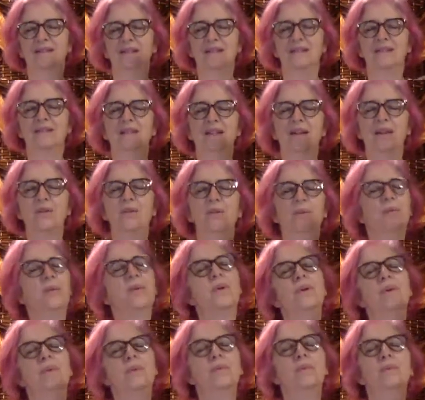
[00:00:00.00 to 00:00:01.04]
So
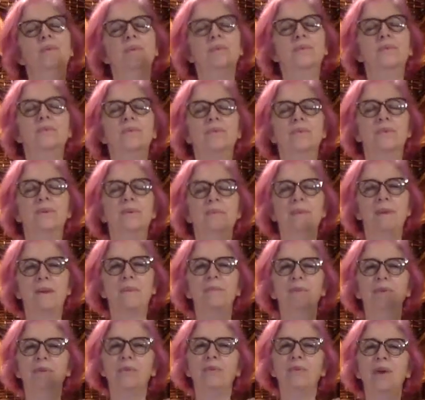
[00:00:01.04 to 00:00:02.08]

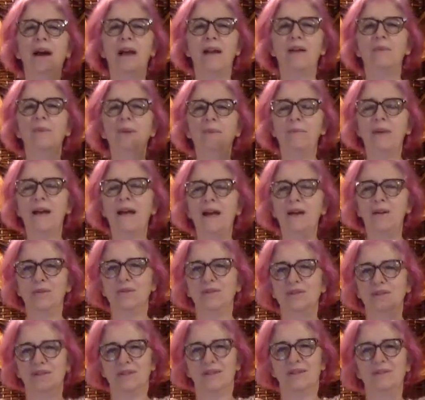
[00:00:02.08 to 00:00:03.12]
remember why we
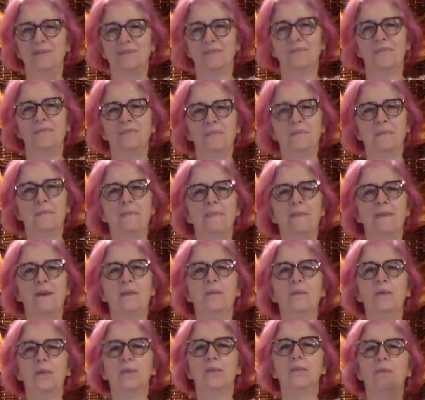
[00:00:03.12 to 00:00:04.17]
bounce.
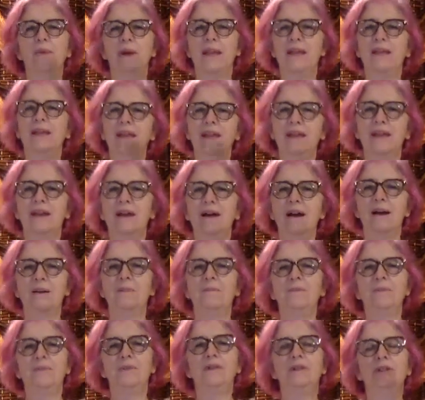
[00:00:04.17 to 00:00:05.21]
We're waking up
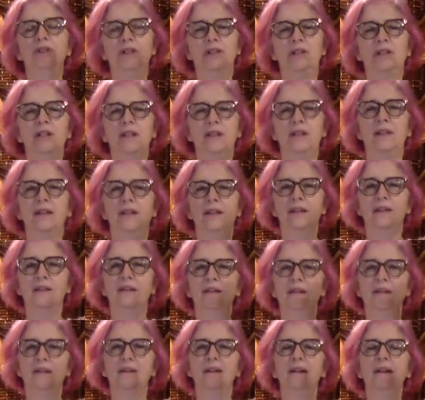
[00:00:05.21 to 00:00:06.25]
the chi
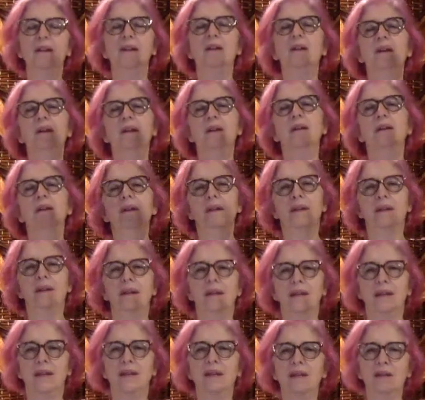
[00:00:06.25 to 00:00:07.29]

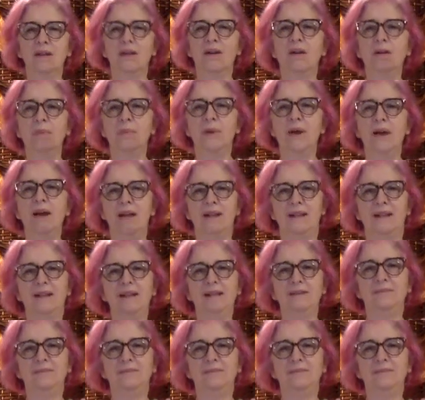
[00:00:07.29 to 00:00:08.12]
in our body,